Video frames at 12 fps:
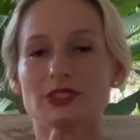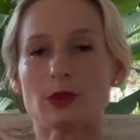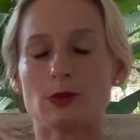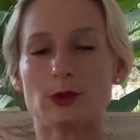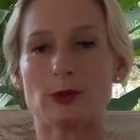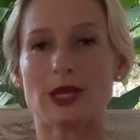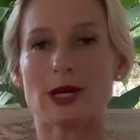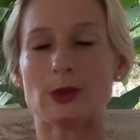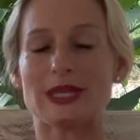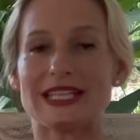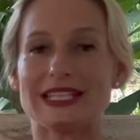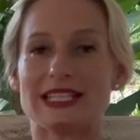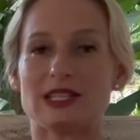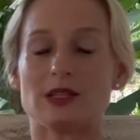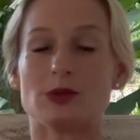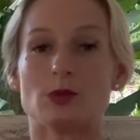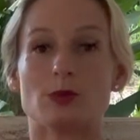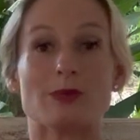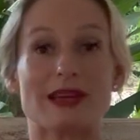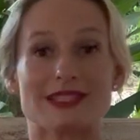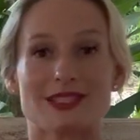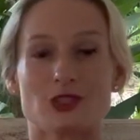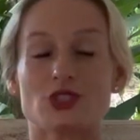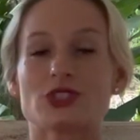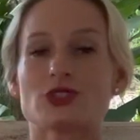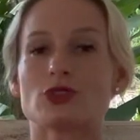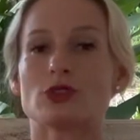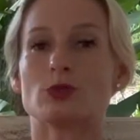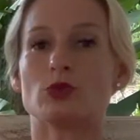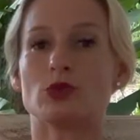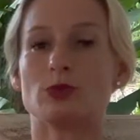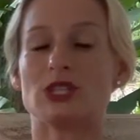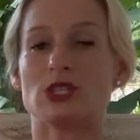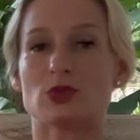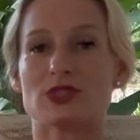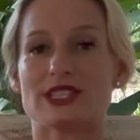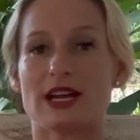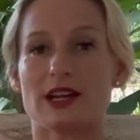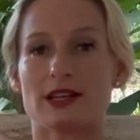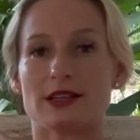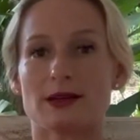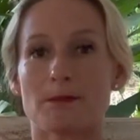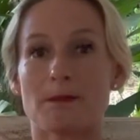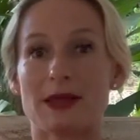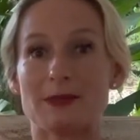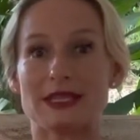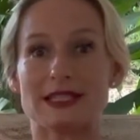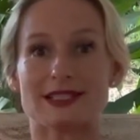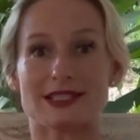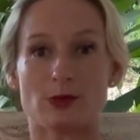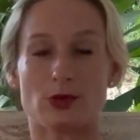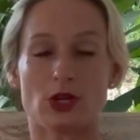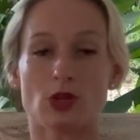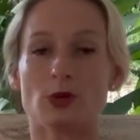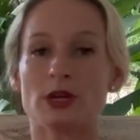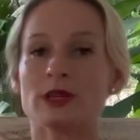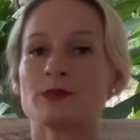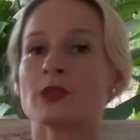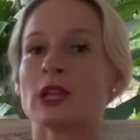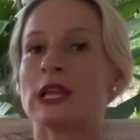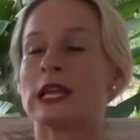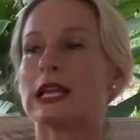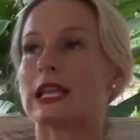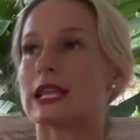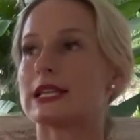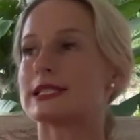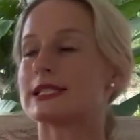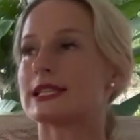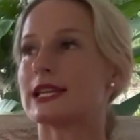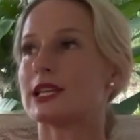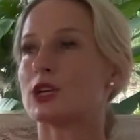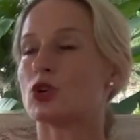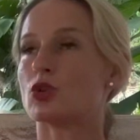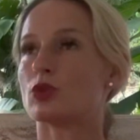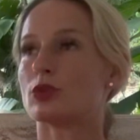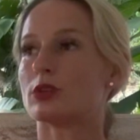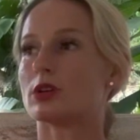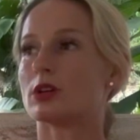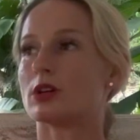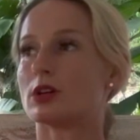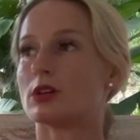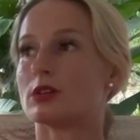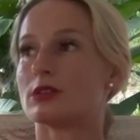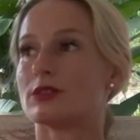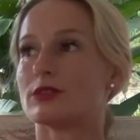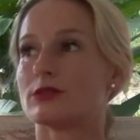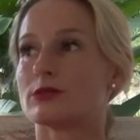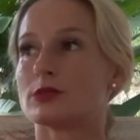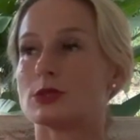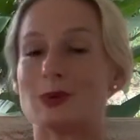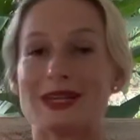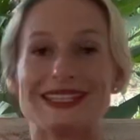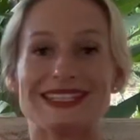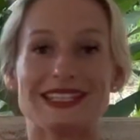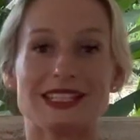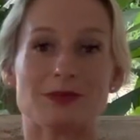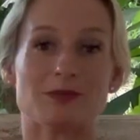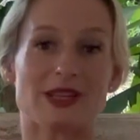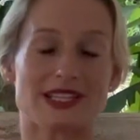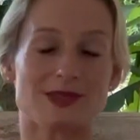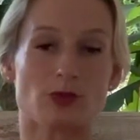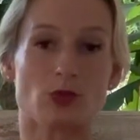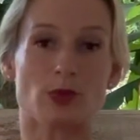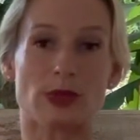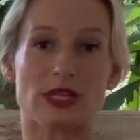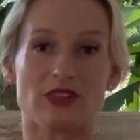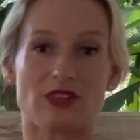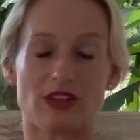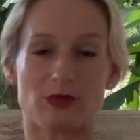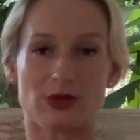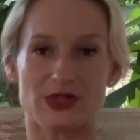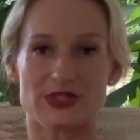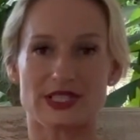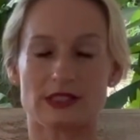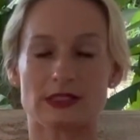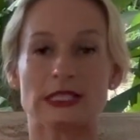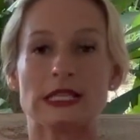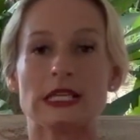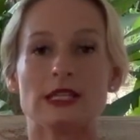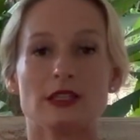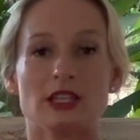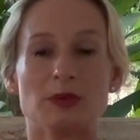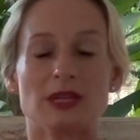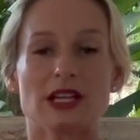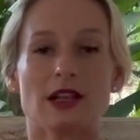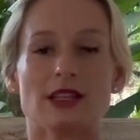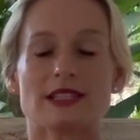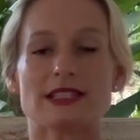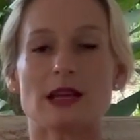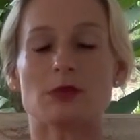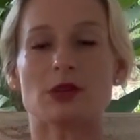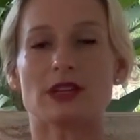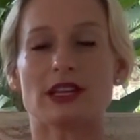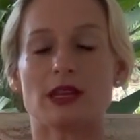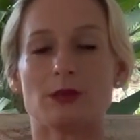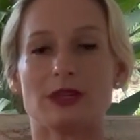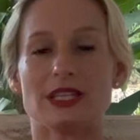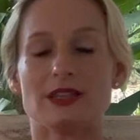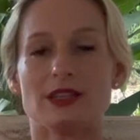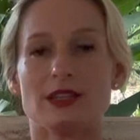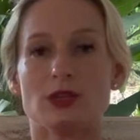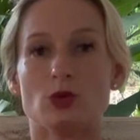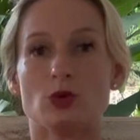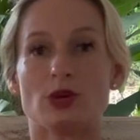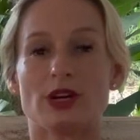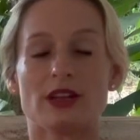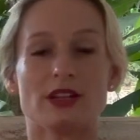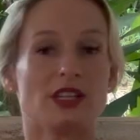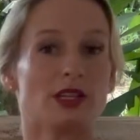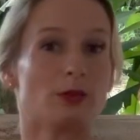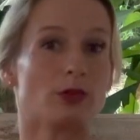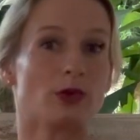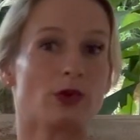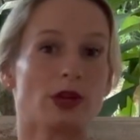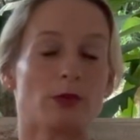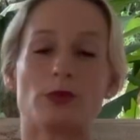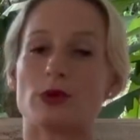when we have Healy, my suggestion would be to start maybe somewhere lower, let's say on 20, maximum 25%. The typical example can be that you run in the program